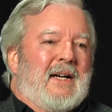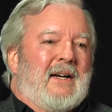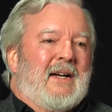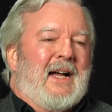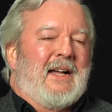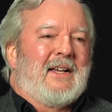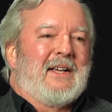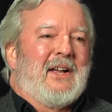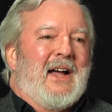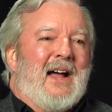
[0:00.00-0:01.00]
I
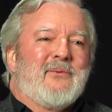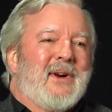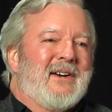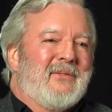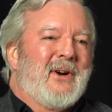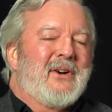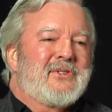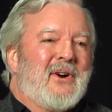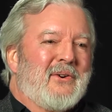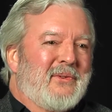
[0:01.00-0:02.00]
have very
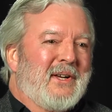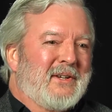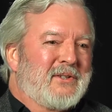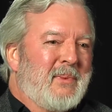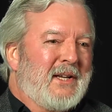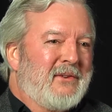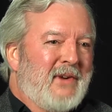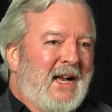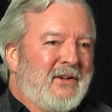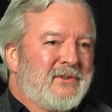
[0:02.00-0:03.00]
strong feelings about the
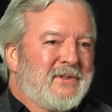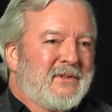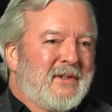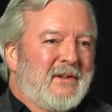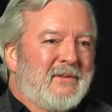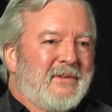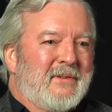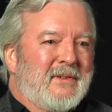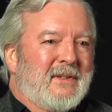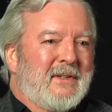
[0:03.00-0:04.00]
value of
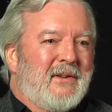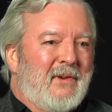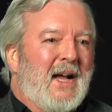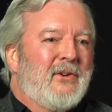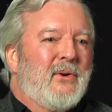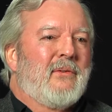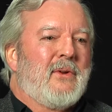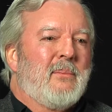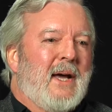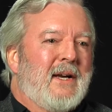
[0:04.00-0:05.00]
the
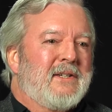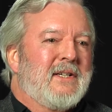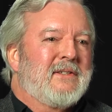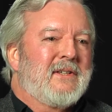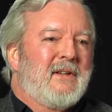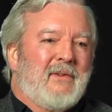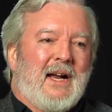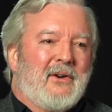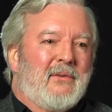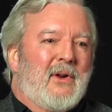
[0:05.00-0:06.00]
humanities and the
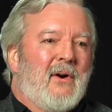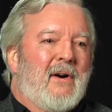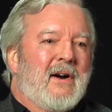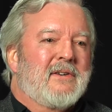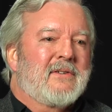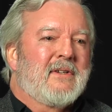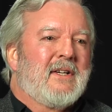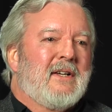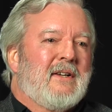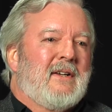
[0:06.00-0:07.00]
value of the arts.
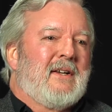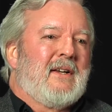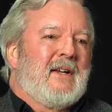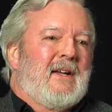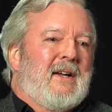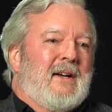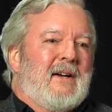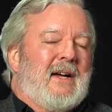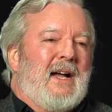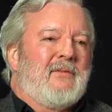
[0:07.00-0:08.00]

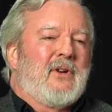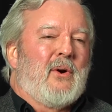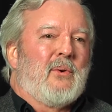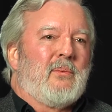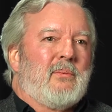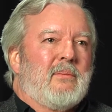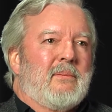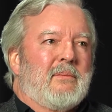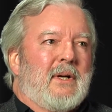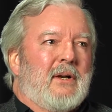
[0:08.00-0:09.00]
I have no
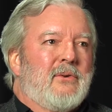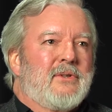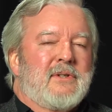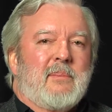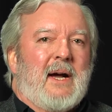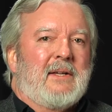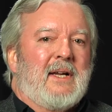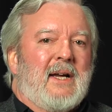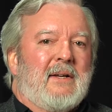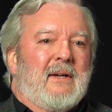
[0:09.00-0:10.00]
illusions about
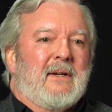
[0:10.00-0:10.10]
that.